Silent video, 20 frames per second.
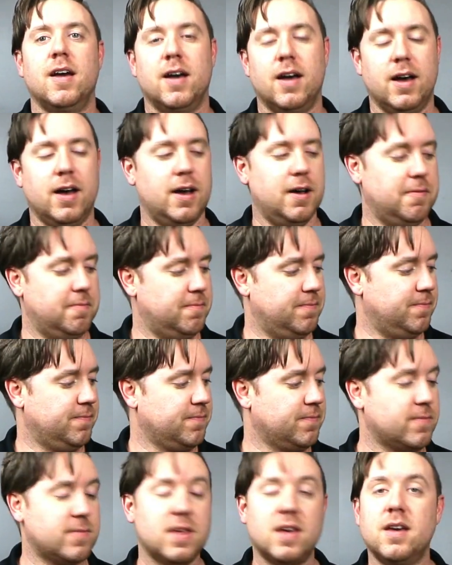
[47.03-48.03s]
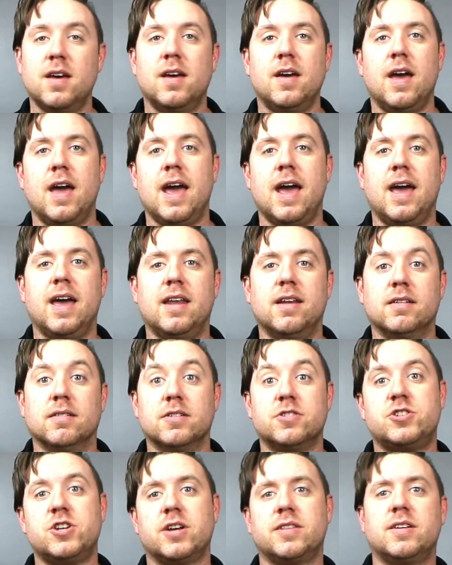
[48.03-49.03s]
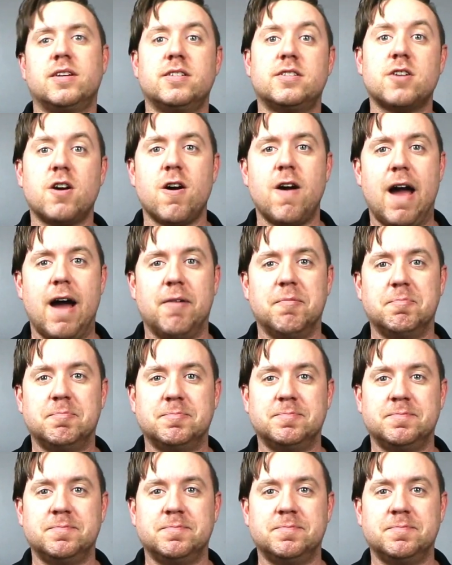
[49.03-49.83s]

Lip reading: And let's check the guitar out.